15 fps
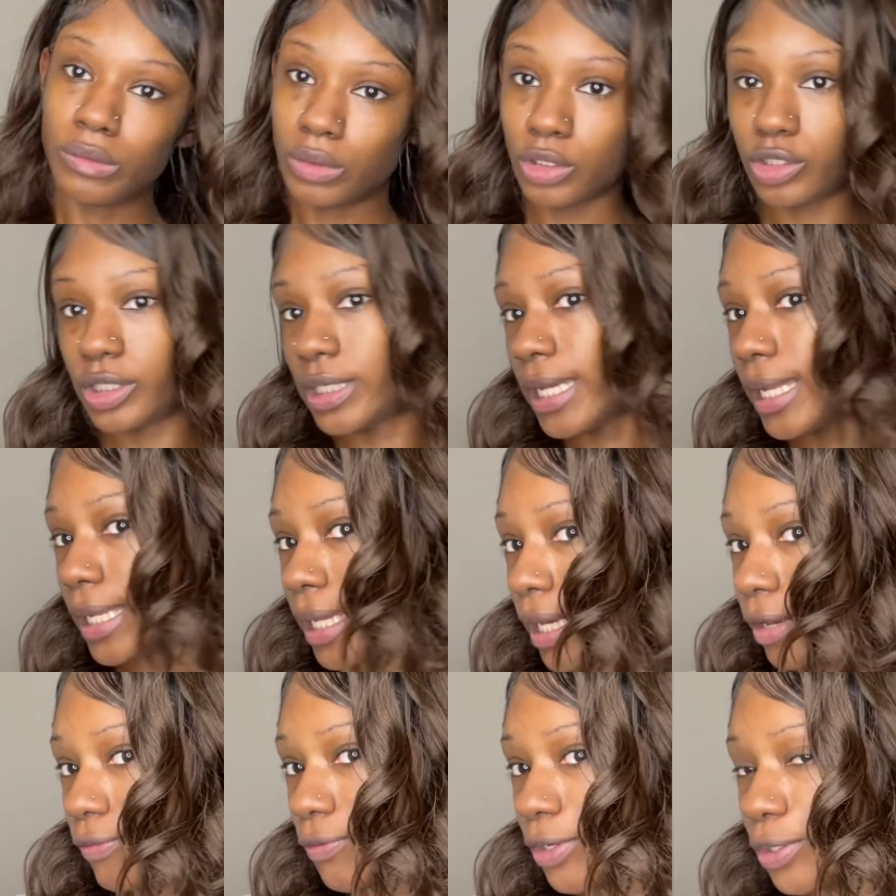Style it
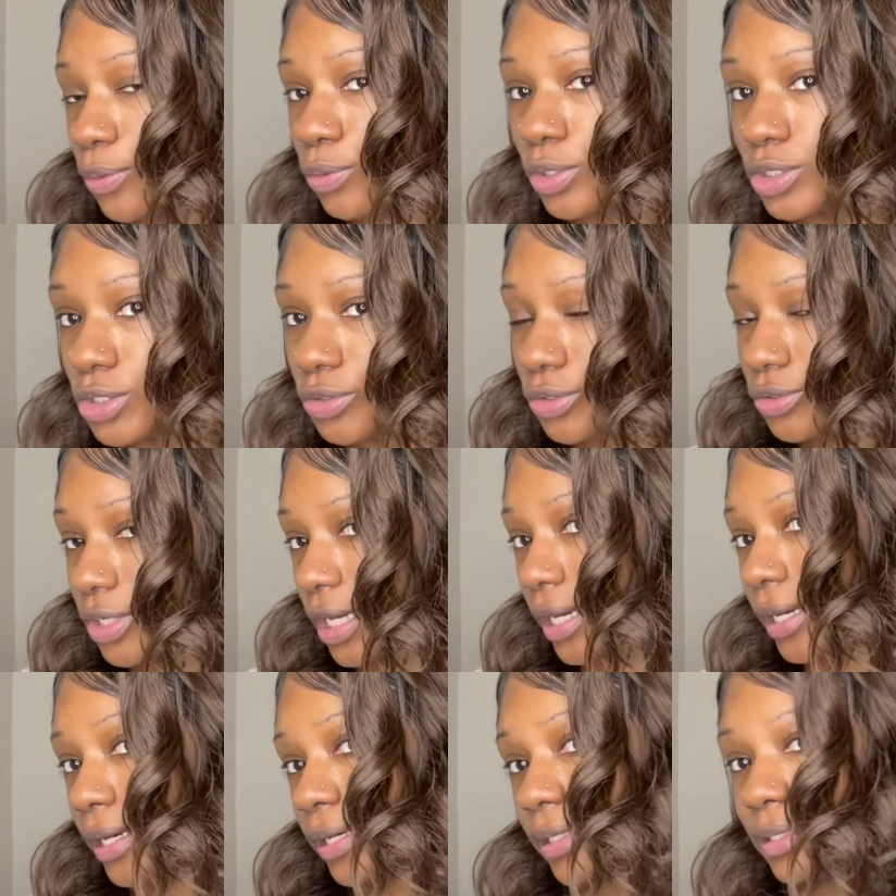however way you want to, you
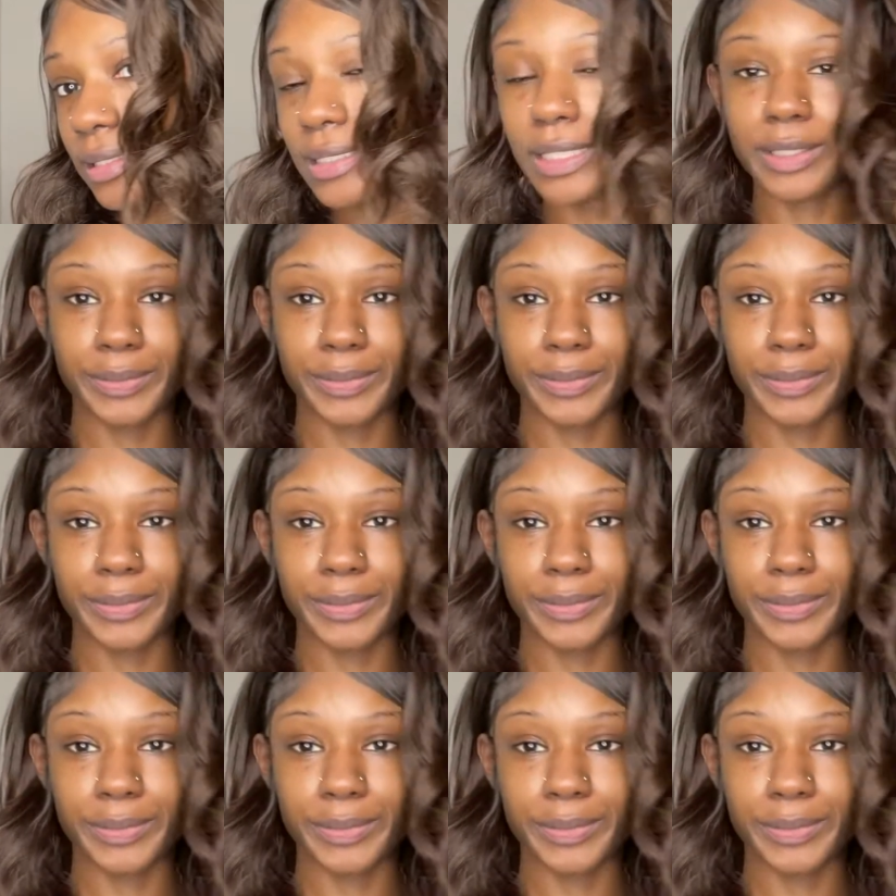guys.